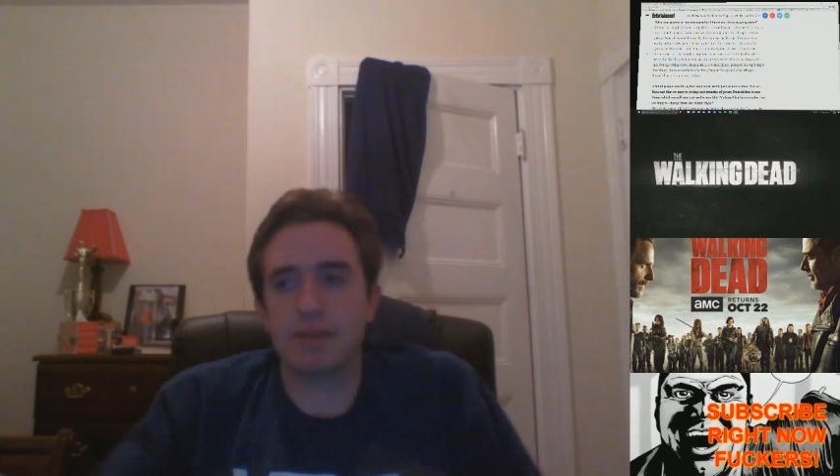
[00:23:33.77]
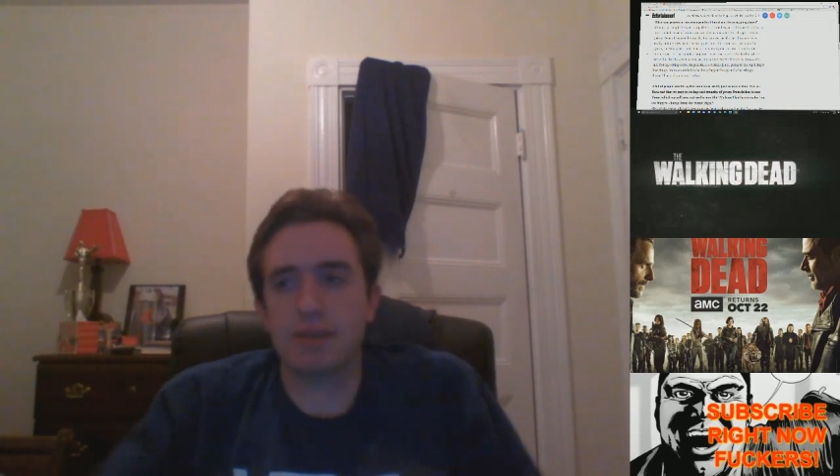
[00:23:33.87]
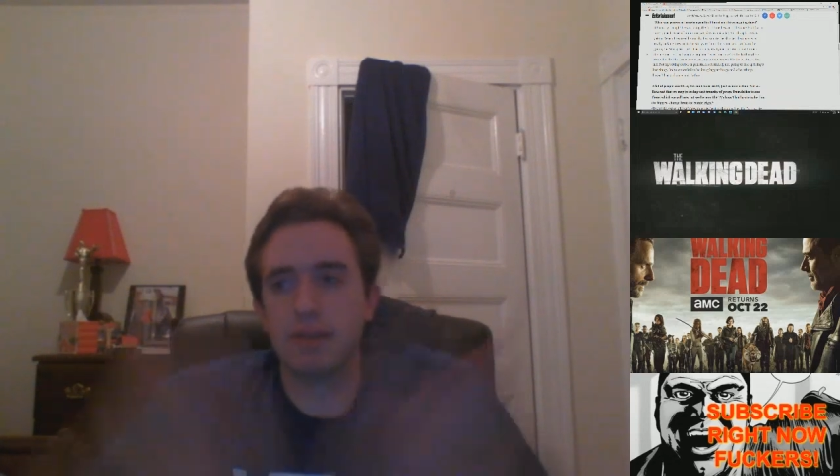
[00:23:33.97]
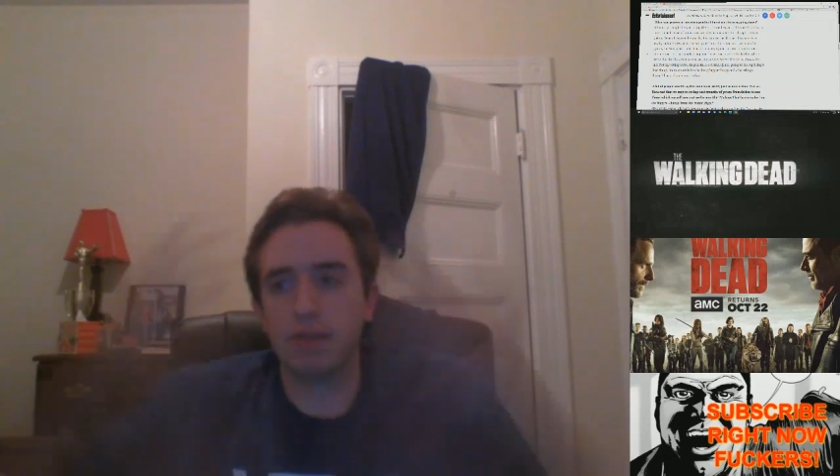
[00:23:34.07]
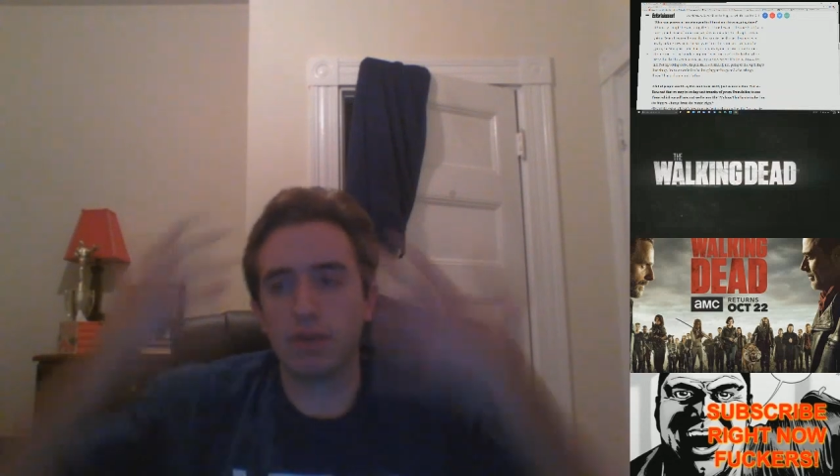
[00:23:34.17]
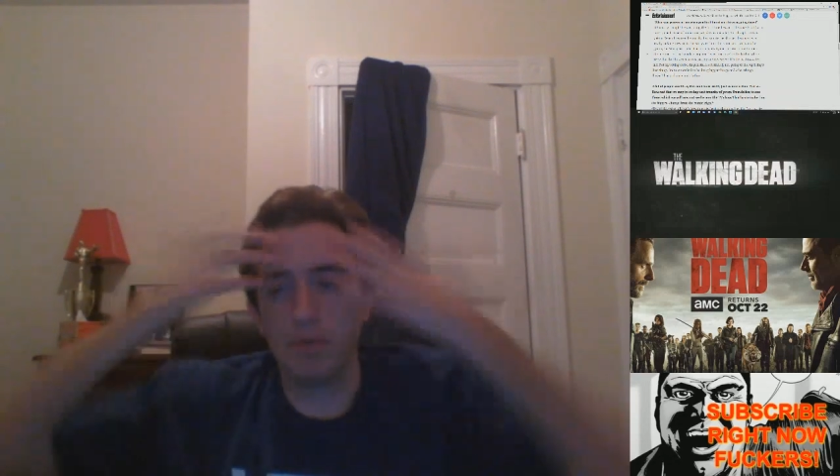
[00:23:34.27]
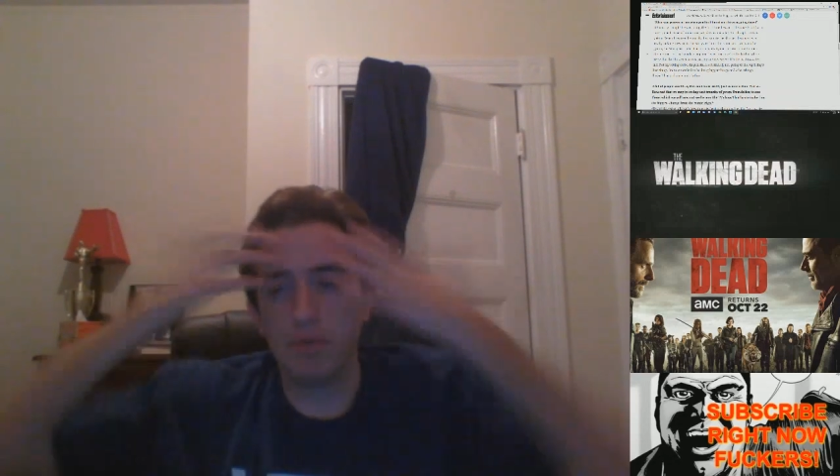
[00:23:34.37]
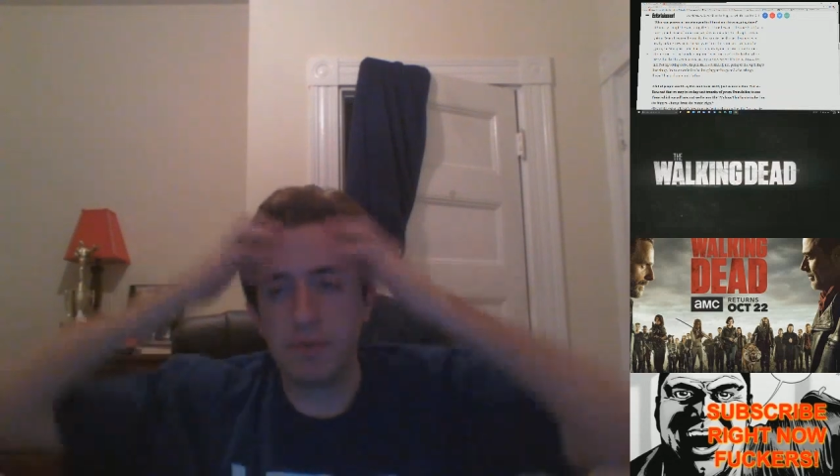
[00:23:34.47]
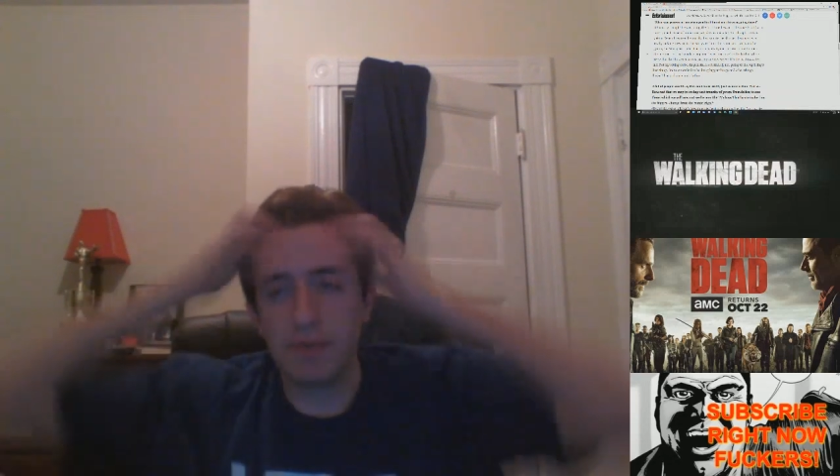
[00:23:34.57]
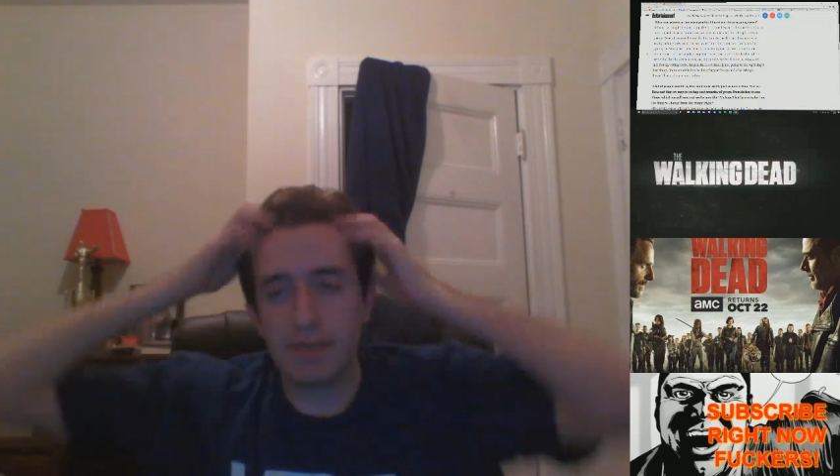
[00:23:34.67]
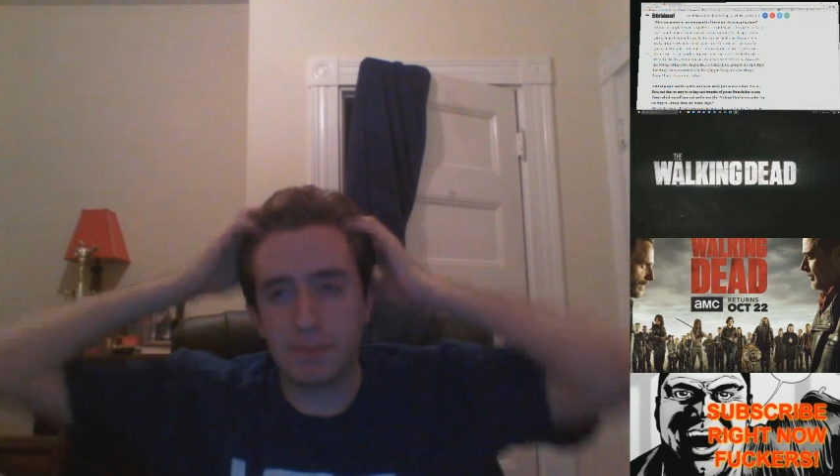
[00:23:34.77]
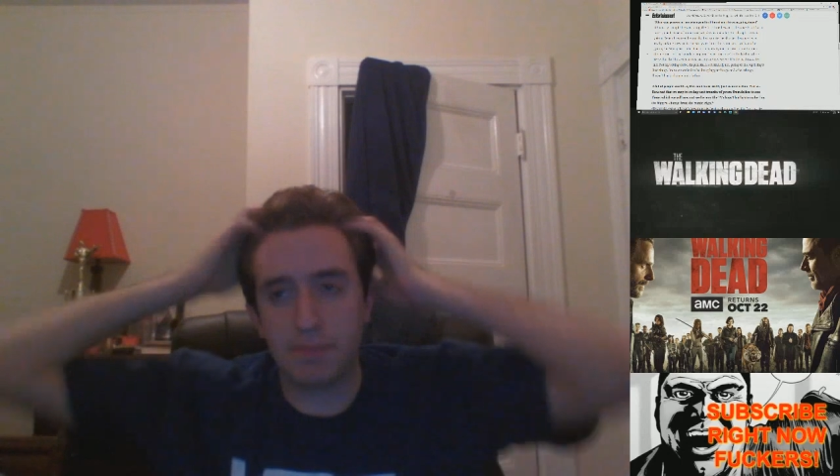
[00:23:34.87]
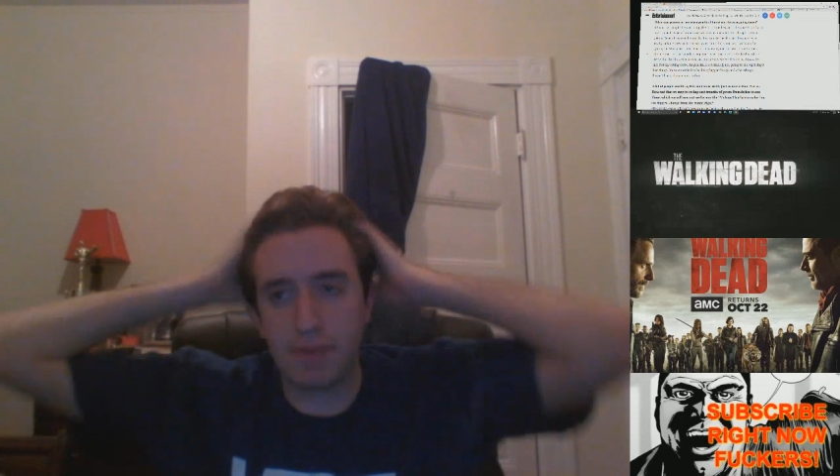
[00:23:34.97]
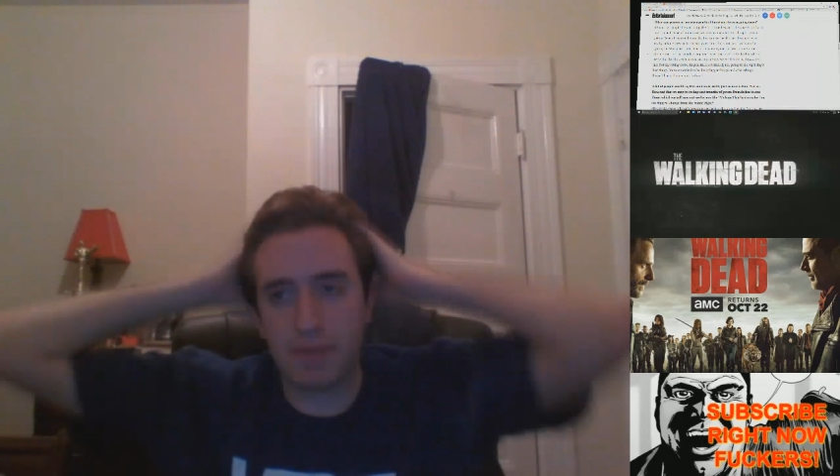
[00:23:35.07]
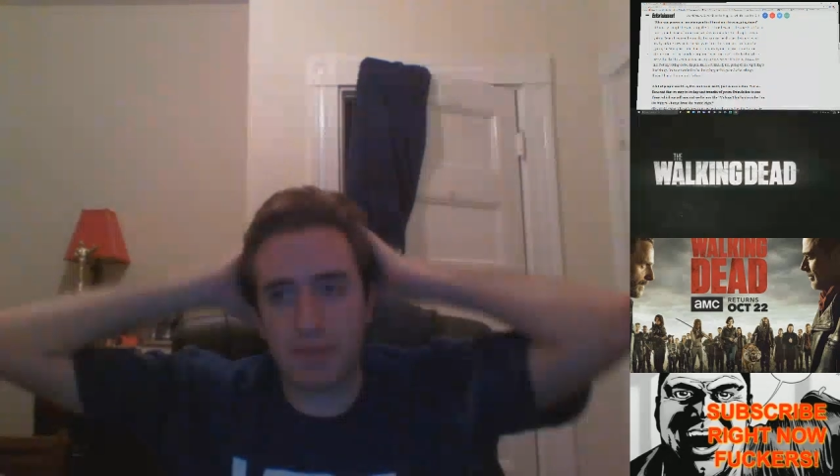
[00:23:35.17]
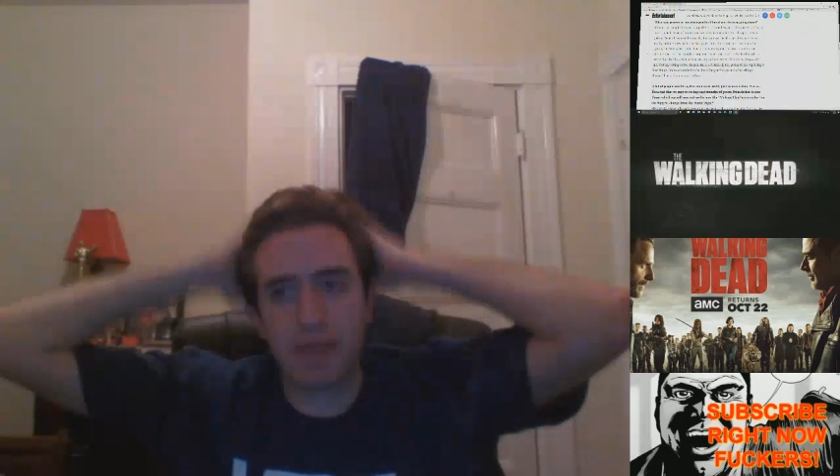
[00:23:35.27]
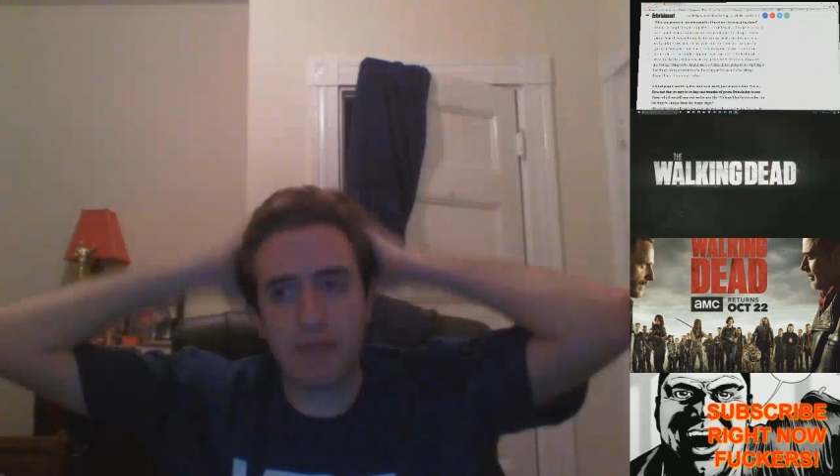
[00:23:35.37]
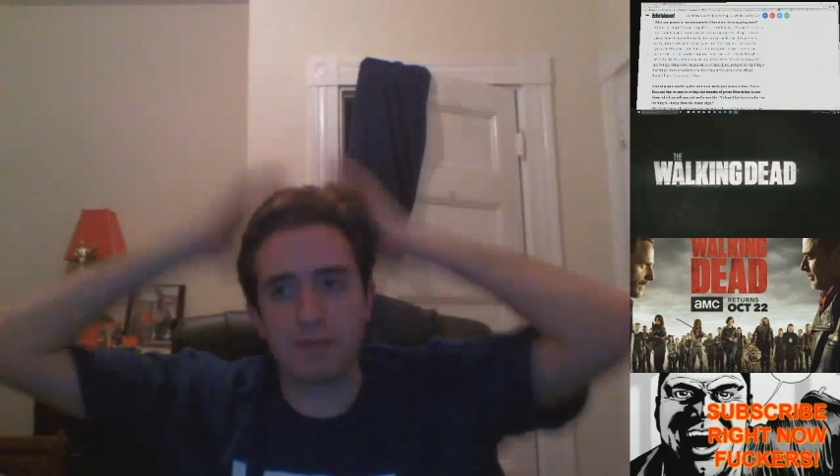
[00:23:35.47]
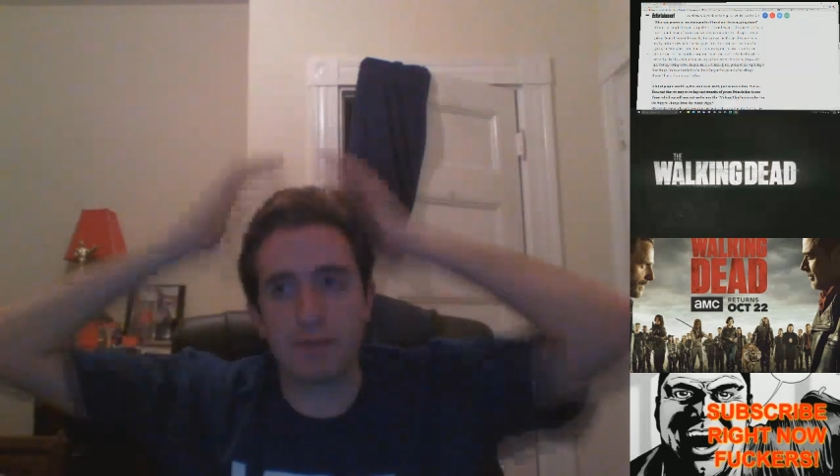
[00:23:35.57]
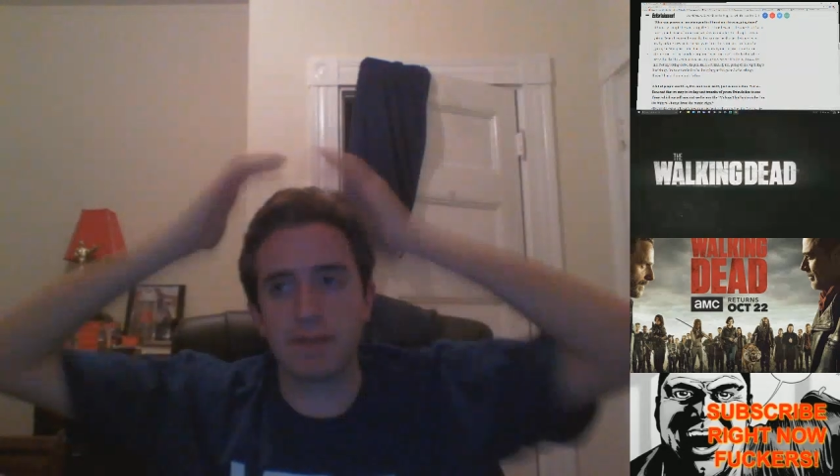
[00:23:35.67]
And, like, who would be his
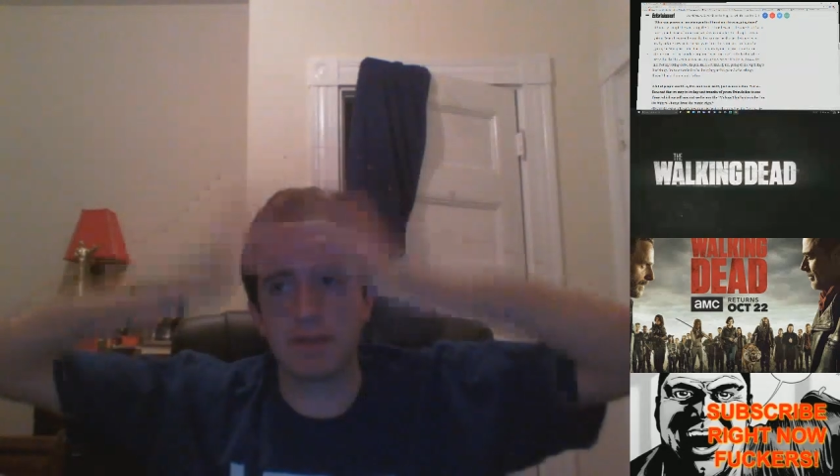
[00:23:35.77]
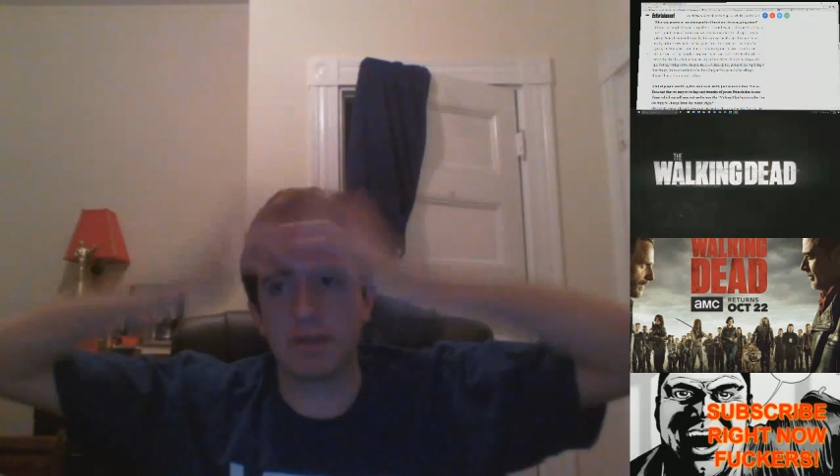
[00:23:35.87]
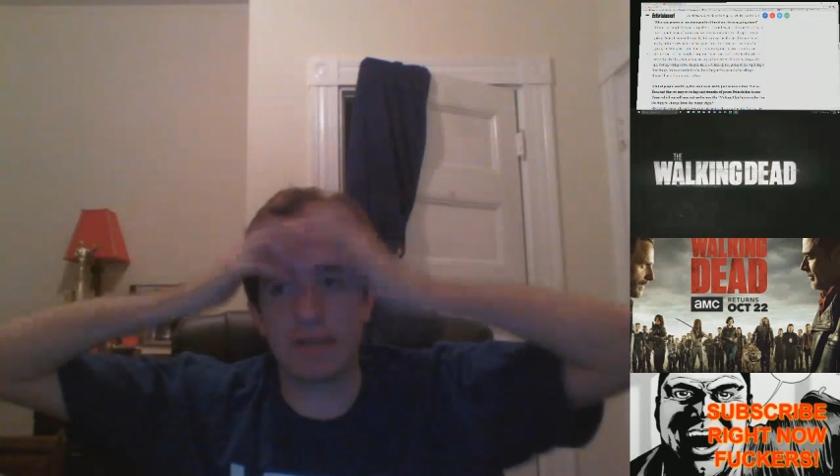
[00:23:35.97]
parent figure?